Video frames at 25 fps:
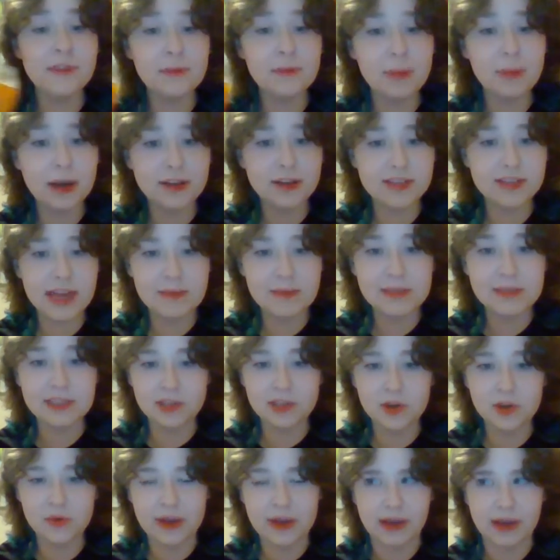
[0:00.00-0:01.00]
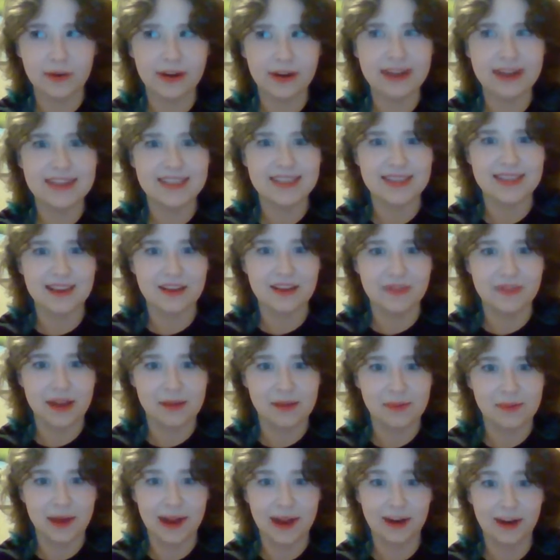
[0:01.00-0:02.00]
vampire's name is Louis, or I guess the
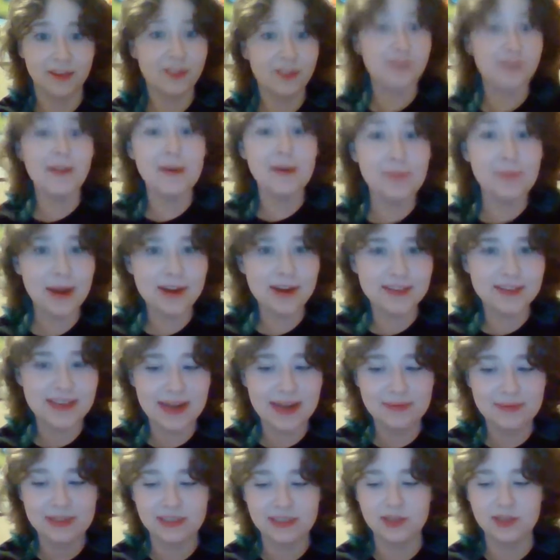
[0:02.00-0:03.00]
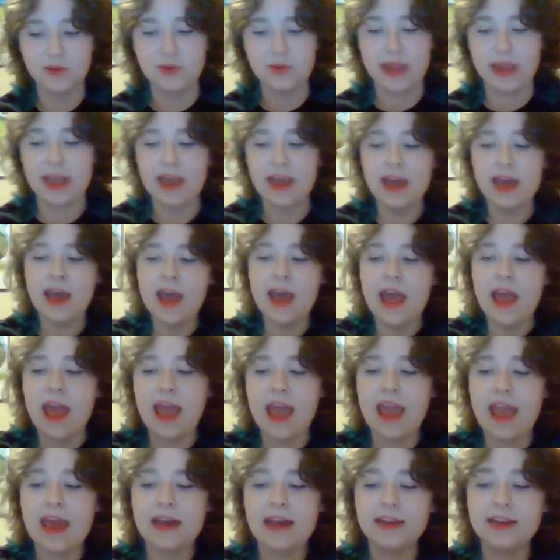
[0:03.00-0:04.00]
vampire. The vampire's name is Louis,
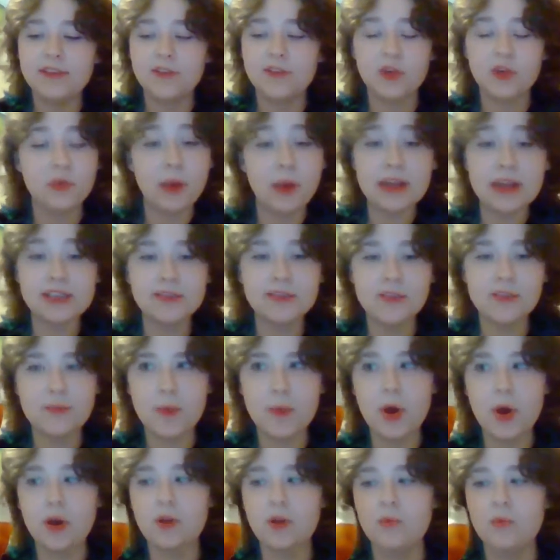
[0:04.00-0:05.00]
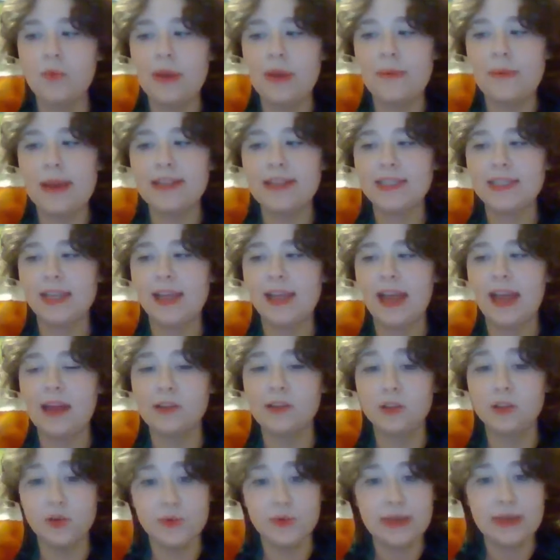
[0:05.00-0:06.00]
and for the rest of the book, we basically
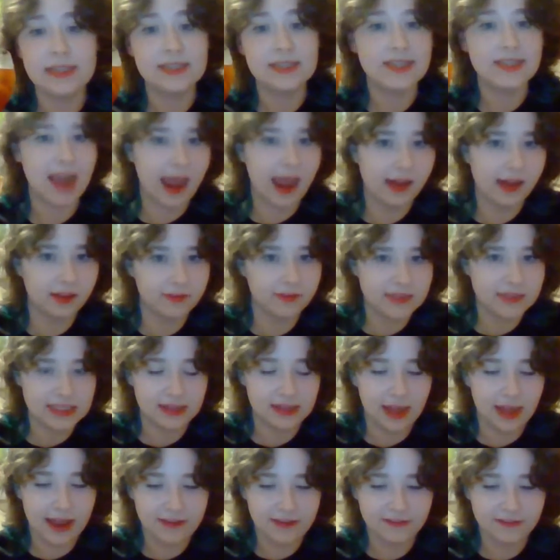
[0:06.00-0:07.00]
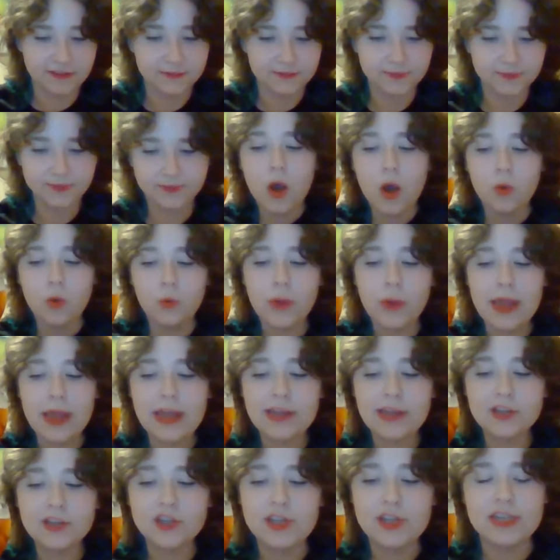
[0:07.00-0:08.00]
get Louis's tale of his life,
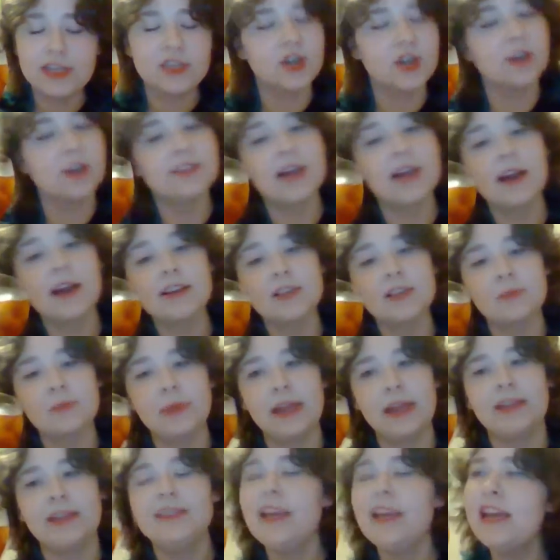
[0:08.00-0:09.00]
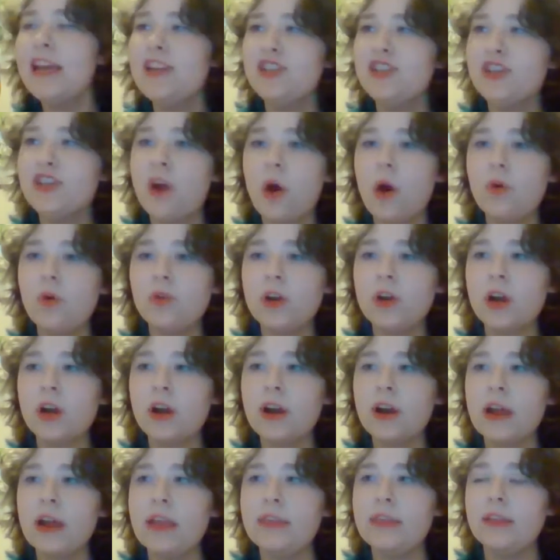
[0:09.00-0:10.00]
which he starts out as a plantation
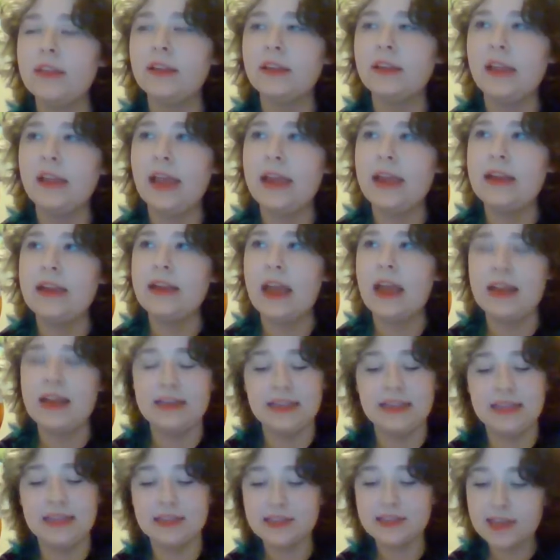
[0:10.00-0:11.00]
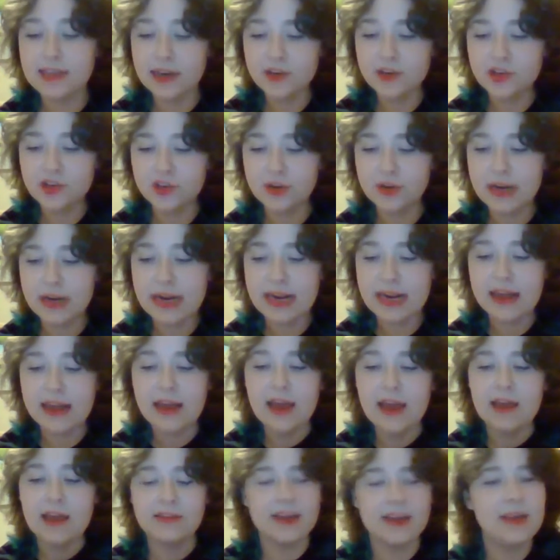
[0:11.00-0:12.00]
owner in the late 18th century.
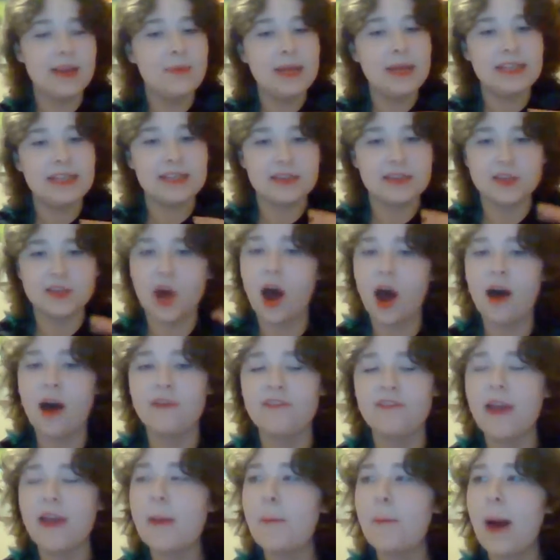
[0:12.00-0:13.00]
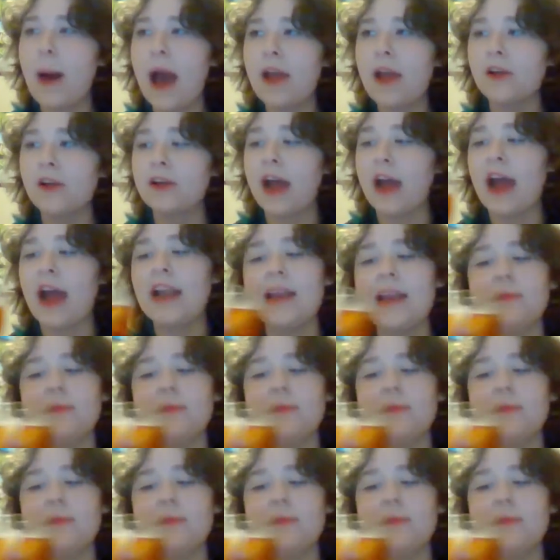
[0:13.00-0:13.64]
Then he meets this hot vampire guy